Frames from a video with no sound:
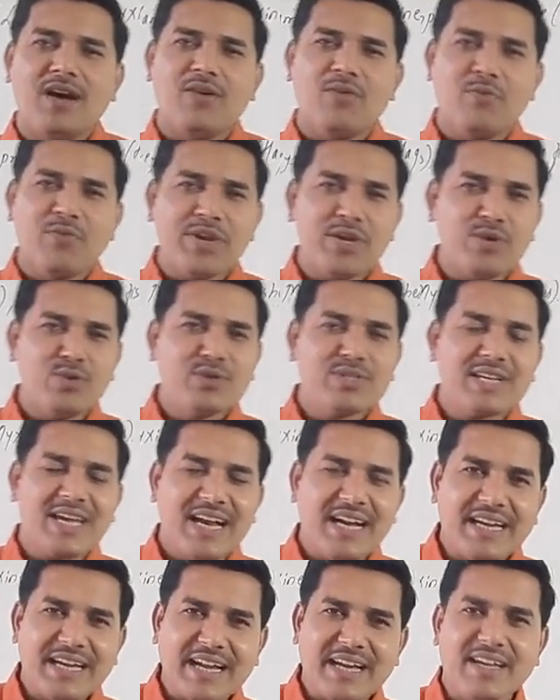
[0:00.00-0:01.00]
we use
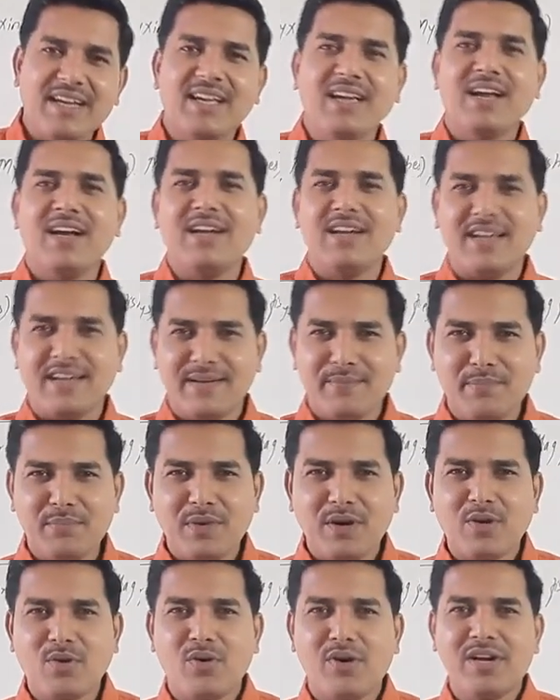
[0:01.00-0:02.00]
a technical term
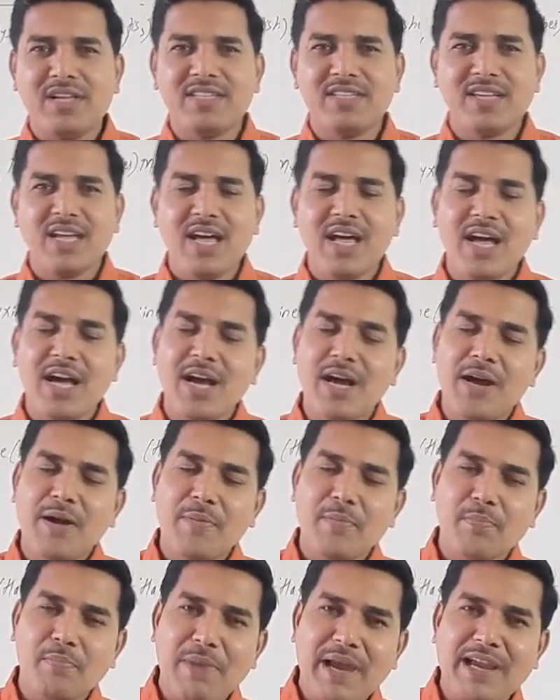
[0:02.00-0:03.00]
called as a
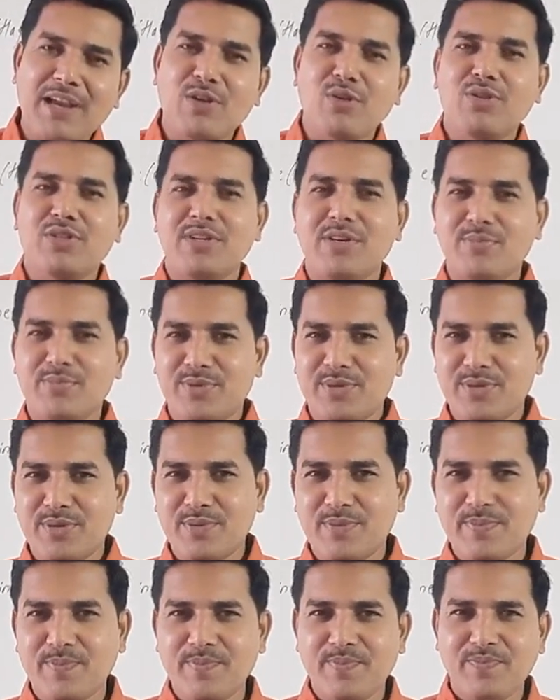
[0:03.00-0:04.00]
pycnotherms.
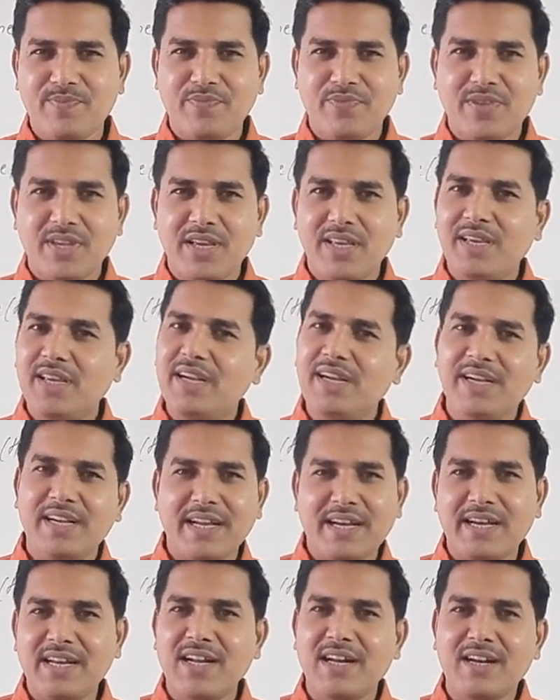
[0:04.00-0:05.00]
ee
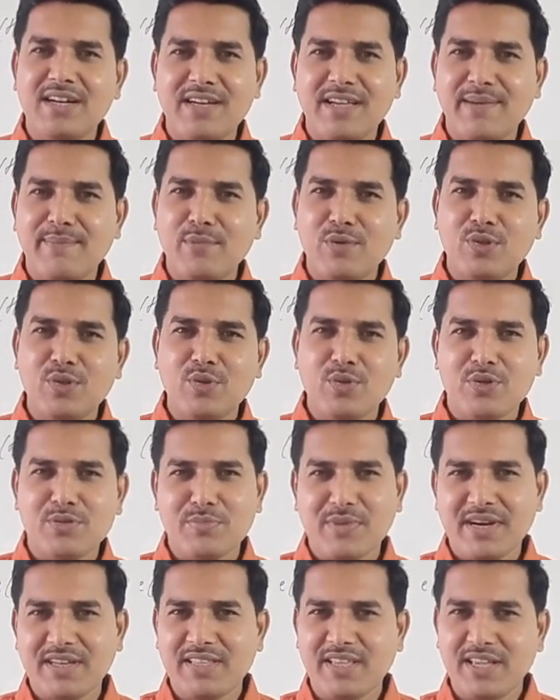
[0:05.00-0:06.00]
technical term ond use
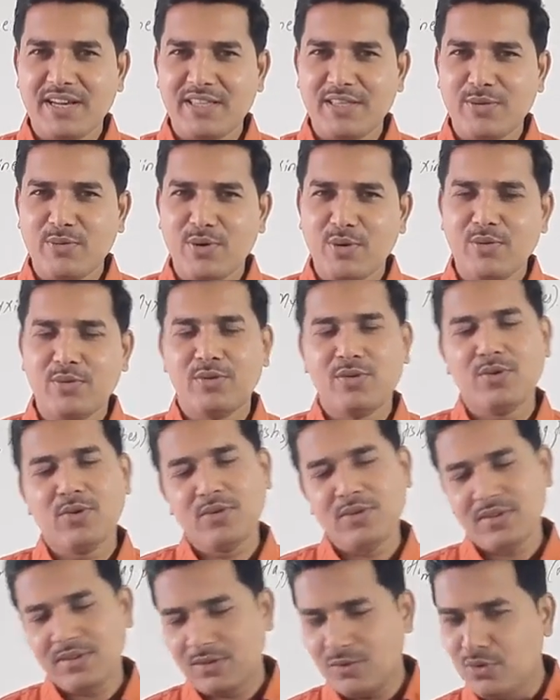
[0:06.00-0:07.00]
maartta irthivu na.
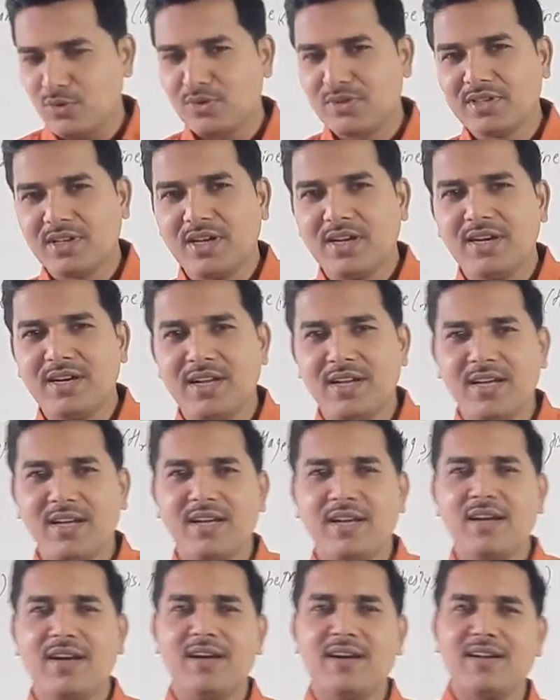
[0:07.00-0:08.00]
So those
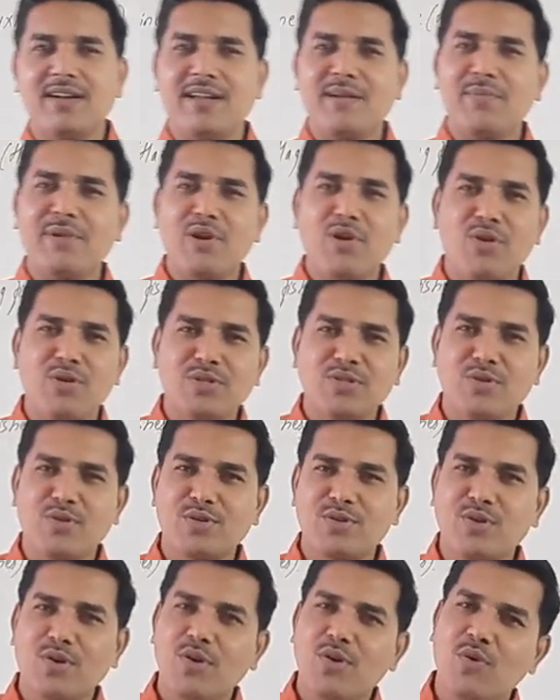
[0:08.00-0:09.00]
terminology
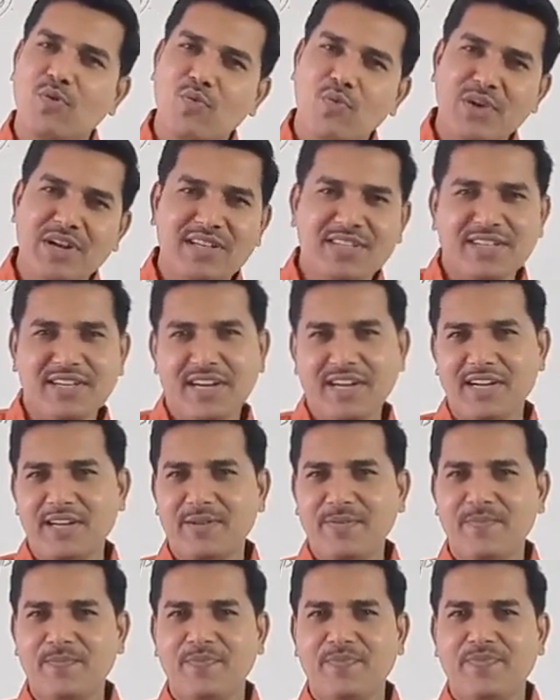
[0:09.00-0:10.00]
also we'll see it.
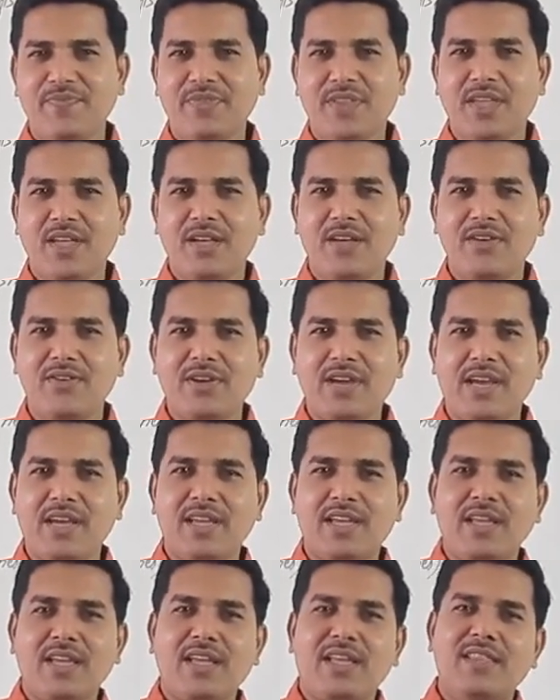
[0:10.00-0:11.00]
Okay,
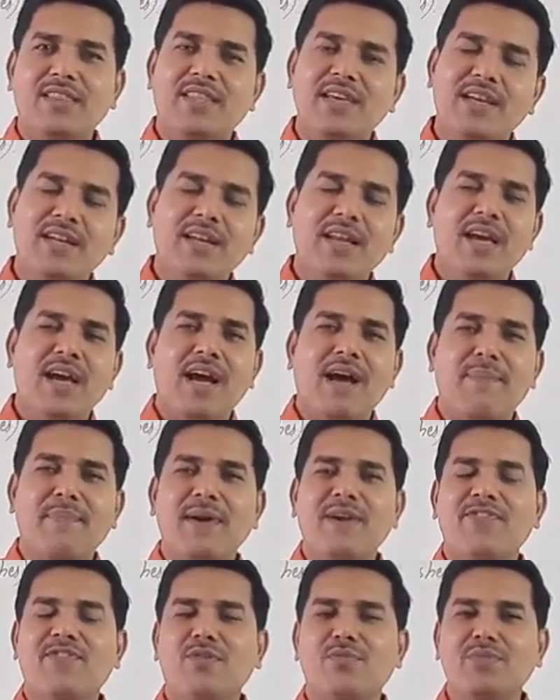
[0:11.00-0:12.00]
then
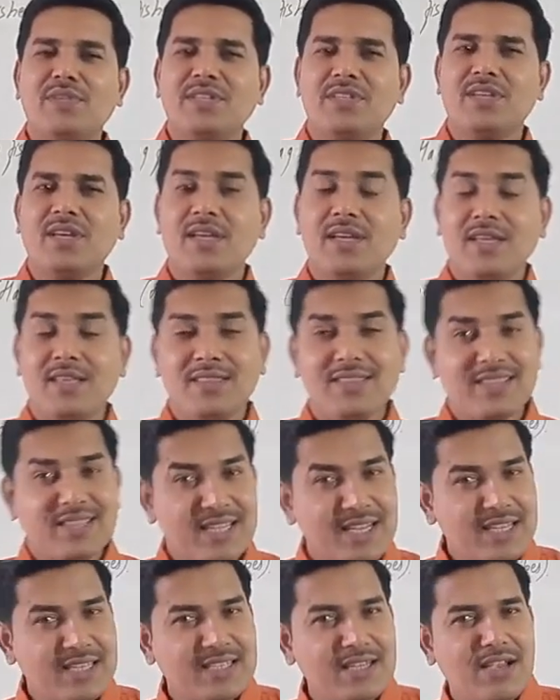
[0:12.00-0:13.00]
apart from this,
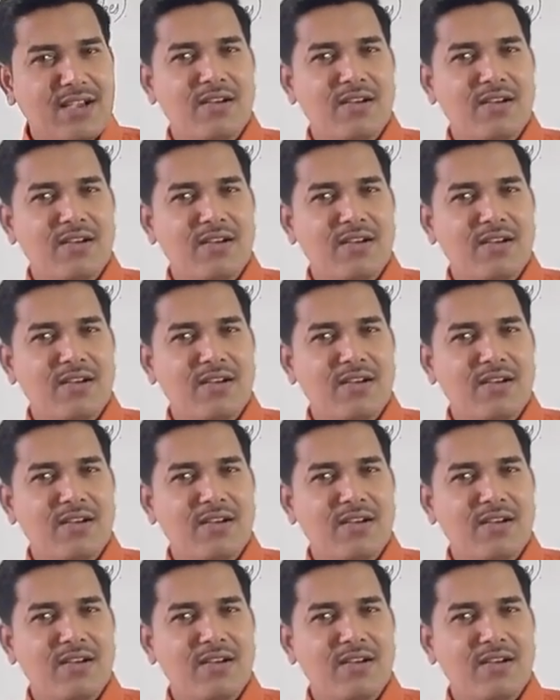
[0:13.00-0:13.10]
these